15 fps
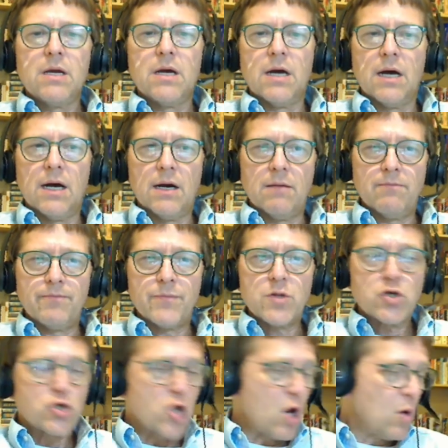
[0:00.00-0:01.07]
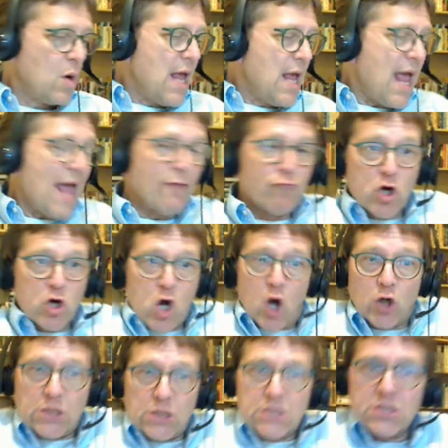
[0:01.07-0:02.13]

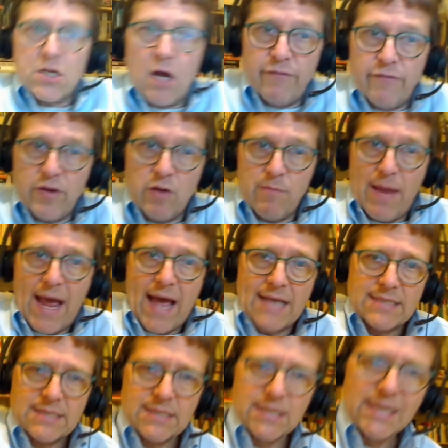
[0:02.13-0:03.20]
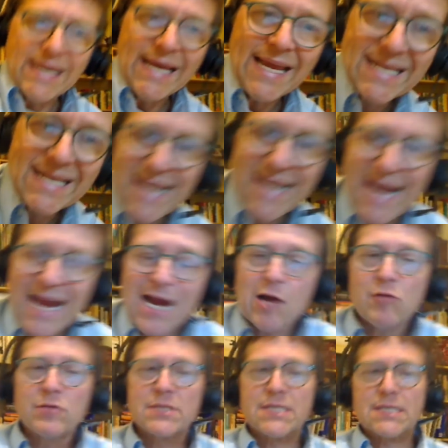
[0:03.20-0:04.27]
Regardless of their mass, it's air
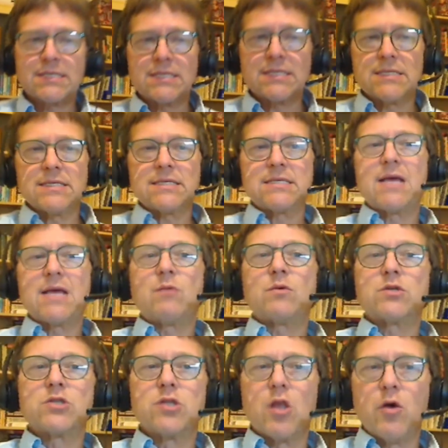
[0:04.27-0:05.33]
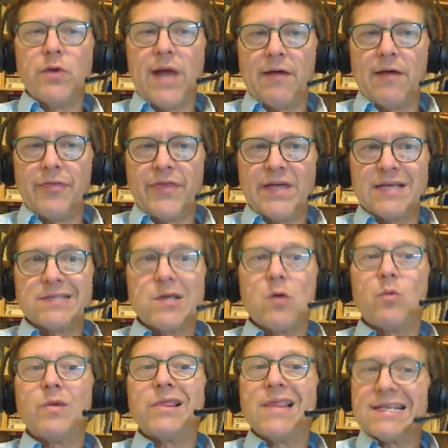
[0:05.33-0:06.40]
resistance that will slow down things
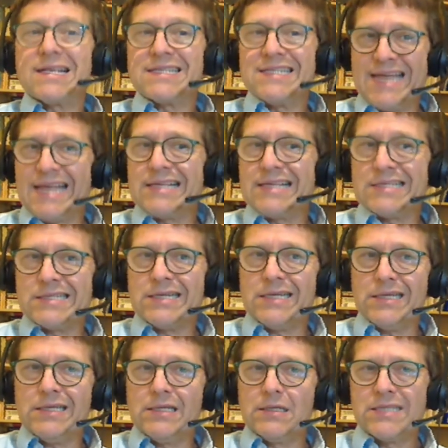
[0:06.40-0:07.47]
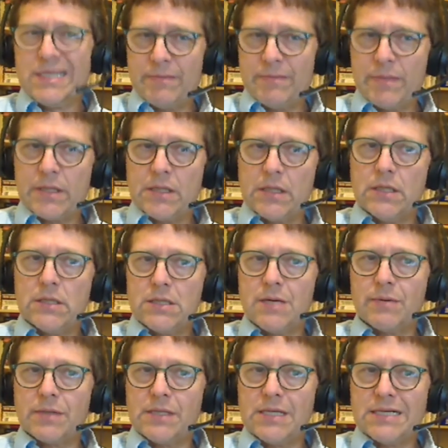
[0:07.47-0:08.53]
with less density, typically
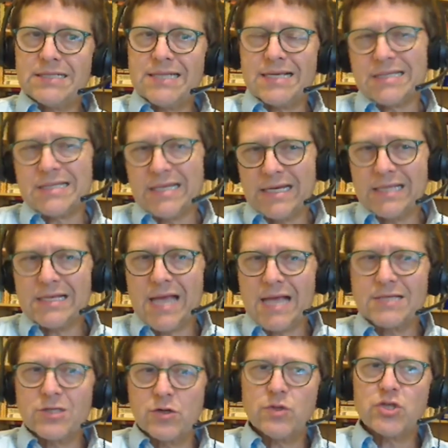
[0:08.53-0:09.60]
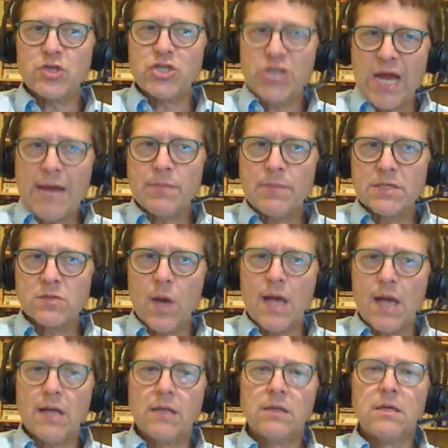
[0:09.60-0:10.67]
less density. It has to do with shape as
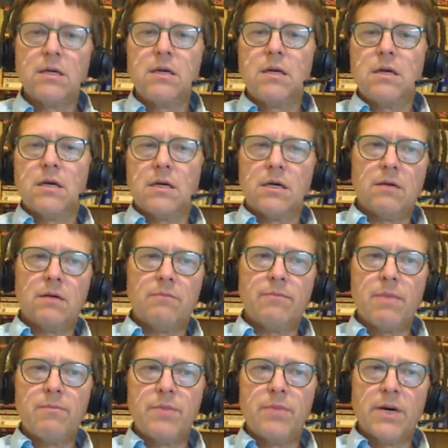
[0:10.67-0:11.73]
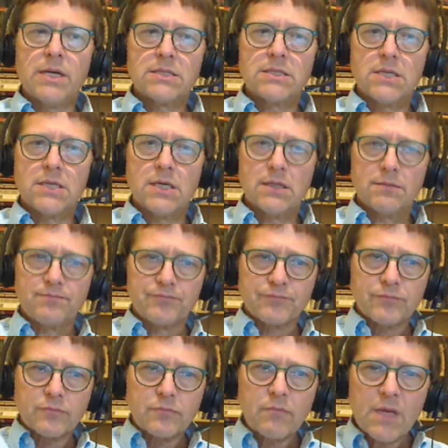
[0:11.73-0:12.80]
well, but
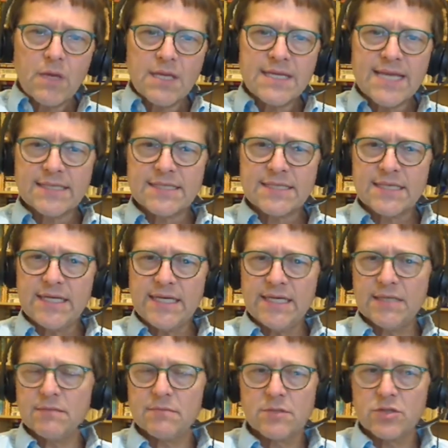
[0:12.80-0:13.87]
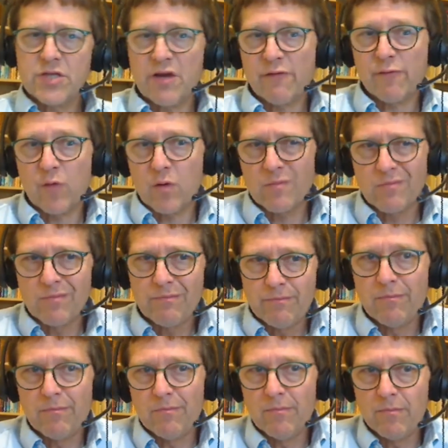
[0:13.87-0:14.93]
density, and therefore
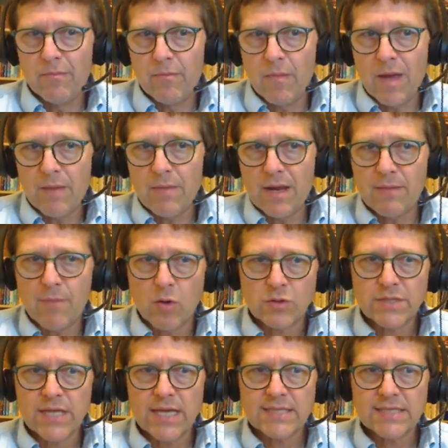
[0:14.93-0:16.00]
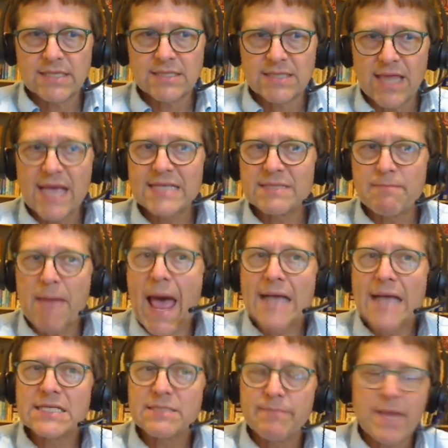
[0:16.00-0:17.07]
in most cases less
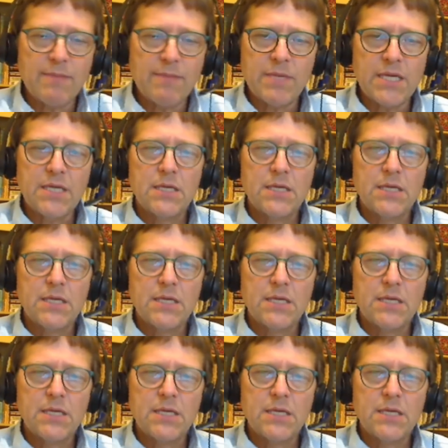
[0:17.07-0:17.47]
mass maybe.